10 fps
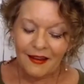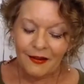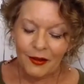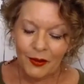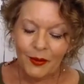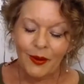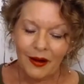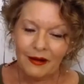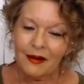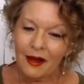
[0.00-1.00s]
you
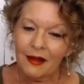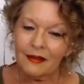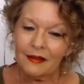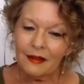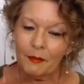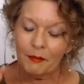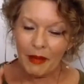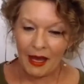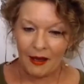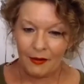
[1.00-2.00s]
are not
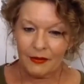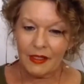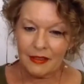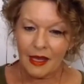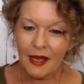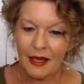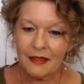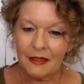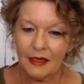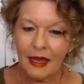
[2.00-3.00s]
bound
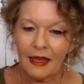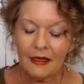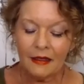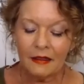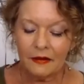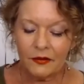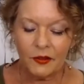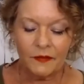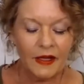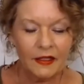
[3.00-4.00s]
as a
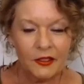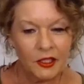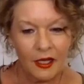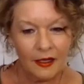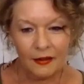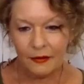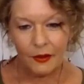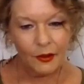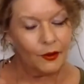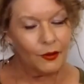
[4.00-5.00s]
divine child.
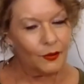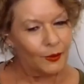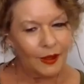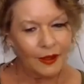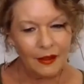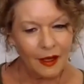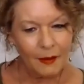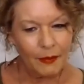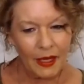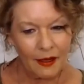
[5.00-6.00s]
You are
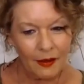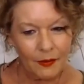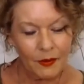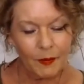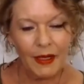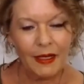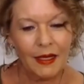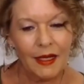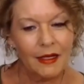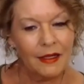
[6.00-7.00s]
not bound by
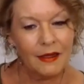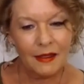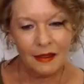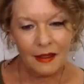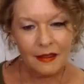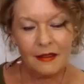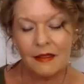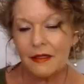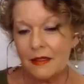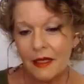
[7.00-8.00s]
anything that
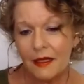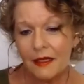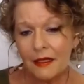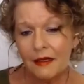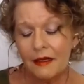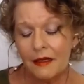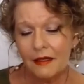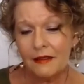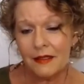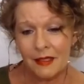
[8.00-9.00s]
society
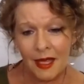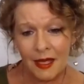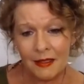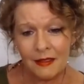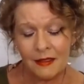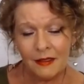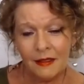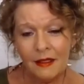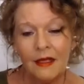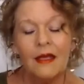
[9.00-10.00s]
says,
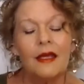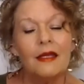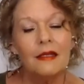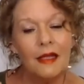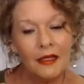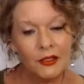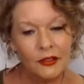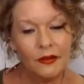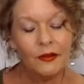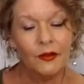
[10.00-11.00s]
unless
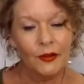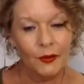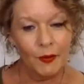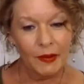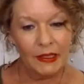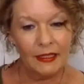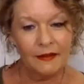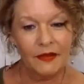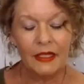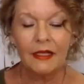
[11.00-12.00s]
you
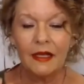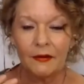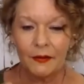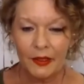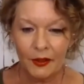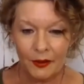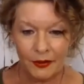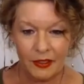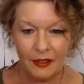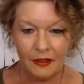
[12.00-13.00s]
believe it and
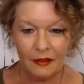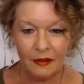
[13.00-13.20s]
rehearse it.